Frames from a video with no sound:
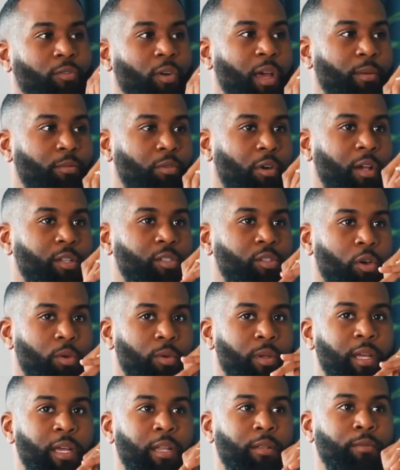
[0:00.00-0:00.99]
right price
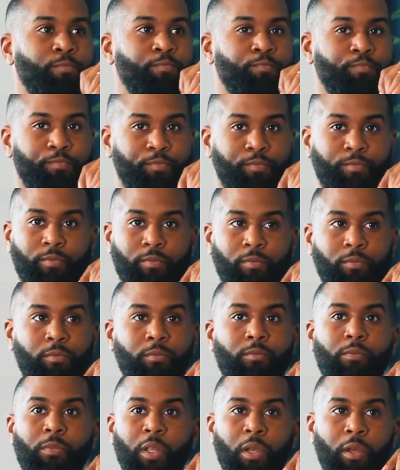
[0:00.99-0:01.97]
going in,
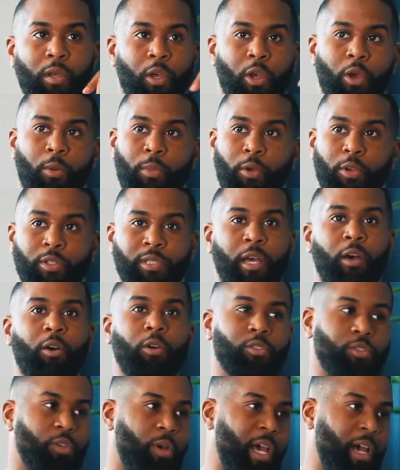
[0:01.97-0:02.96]
because that
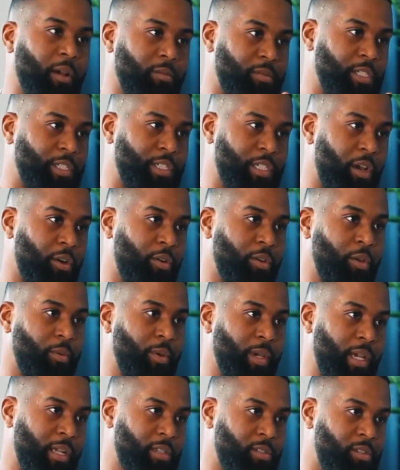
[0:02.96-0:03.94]
also helps to shelter
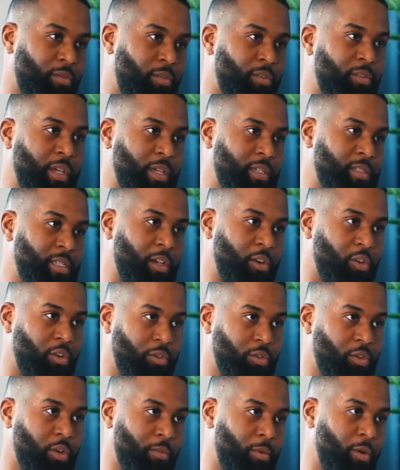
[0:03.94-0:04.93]
you against other things that
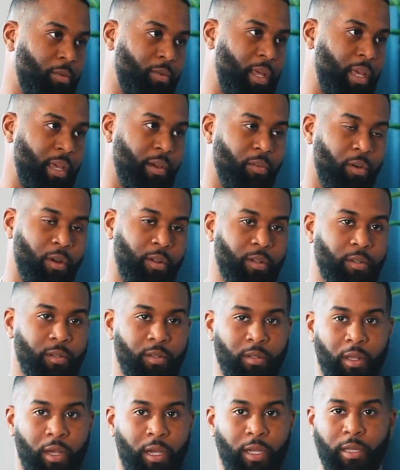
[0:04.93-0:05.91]
could come up later on,
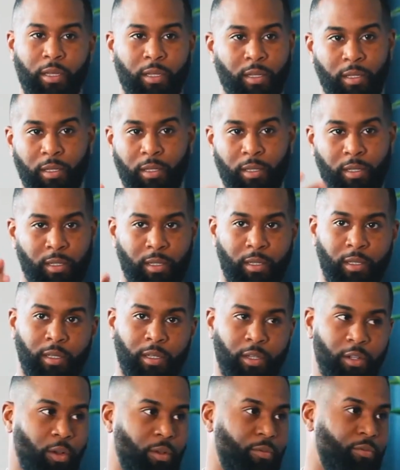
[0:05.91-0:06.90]
like,
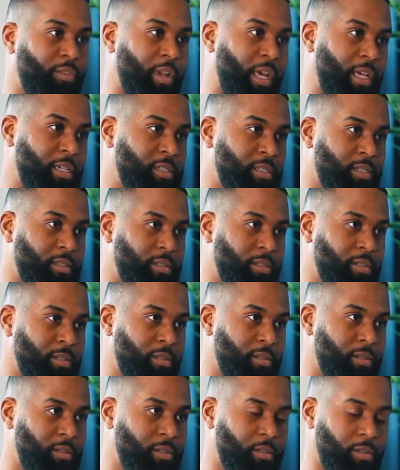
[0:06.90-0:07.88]
you know, inflation,
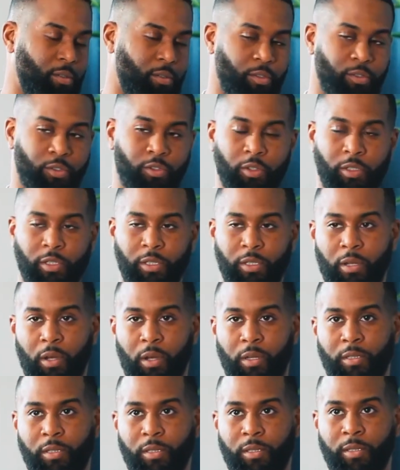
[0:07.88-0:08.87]
construction
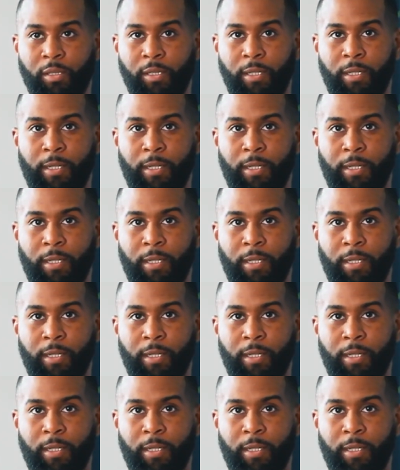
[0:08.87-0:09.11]
costs,